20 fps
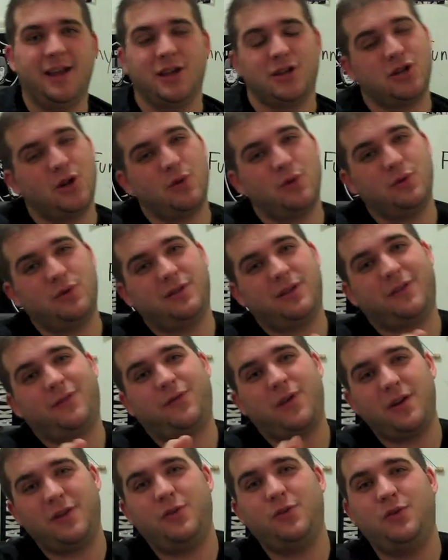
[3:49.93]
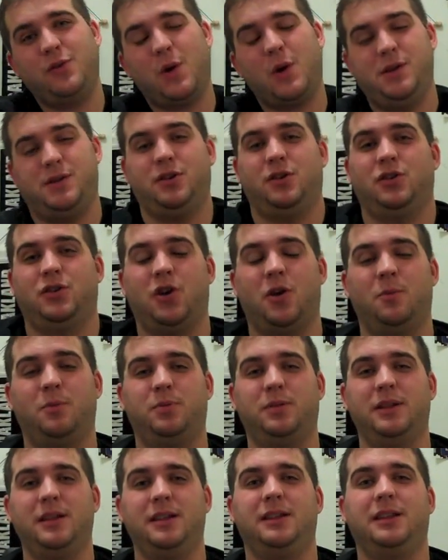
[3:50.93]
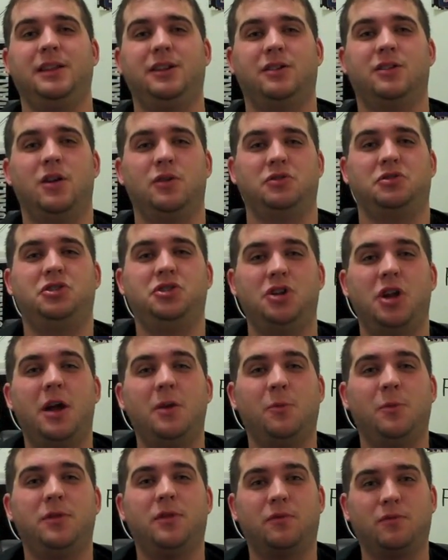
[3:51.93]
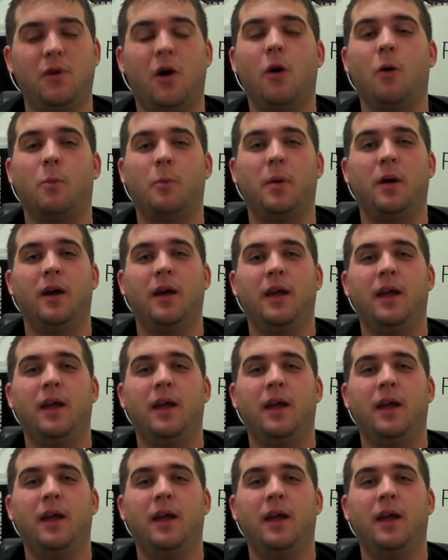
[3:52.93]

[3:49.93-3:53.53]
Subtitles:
So the front 2 doors are completely closed shut with the rope.